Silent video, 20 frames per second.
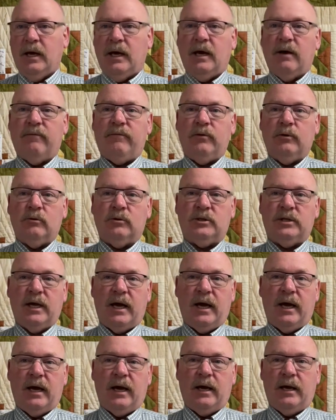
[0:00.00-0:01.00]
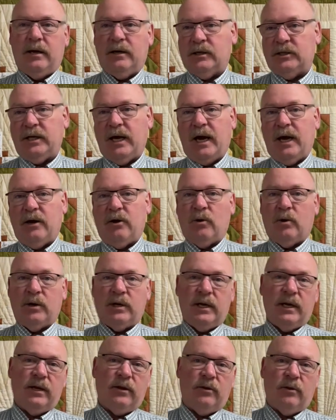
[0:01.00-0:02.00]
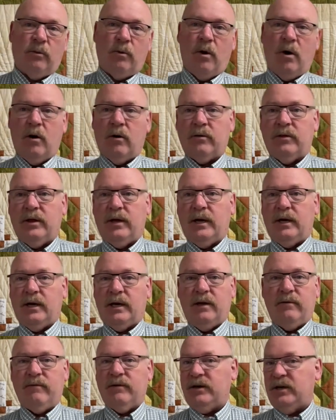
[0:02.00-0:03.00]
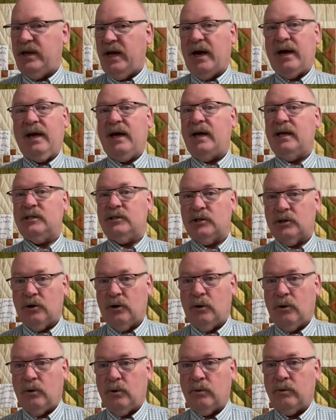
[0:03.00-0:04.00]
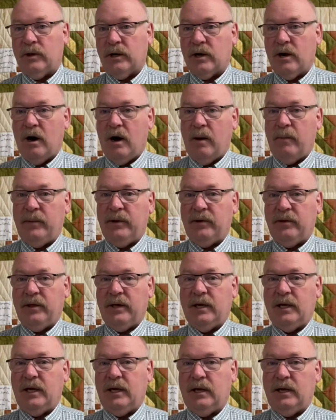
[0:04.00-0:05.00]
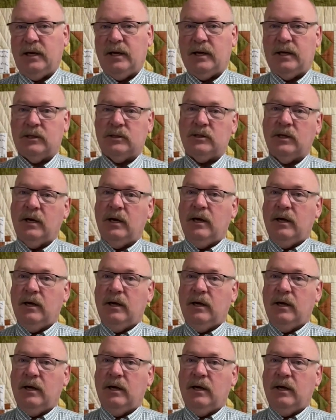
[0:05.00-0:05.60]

If you say, said or did the wrong thing even decades ago, the common thinking is